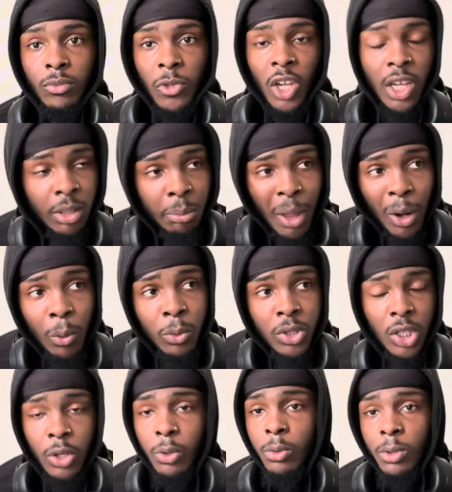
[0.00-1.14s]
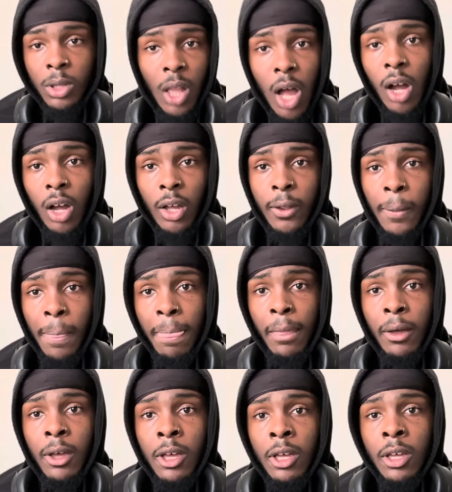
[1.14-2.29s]
And I'm not going to sit here and lie
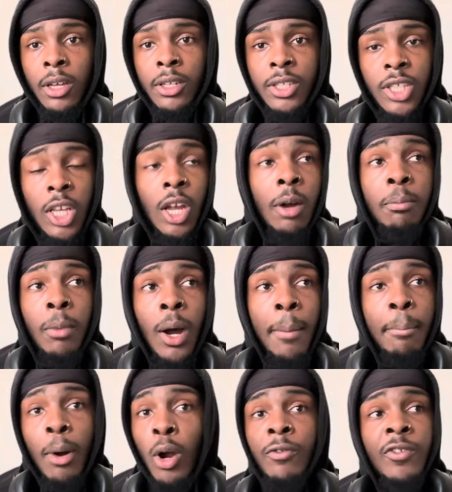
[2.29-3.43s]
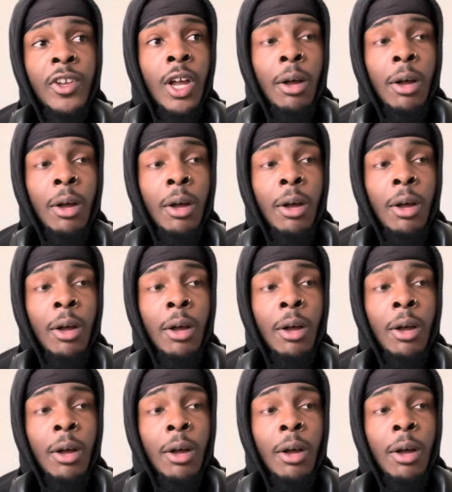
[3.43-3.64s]
and say I'm perfect.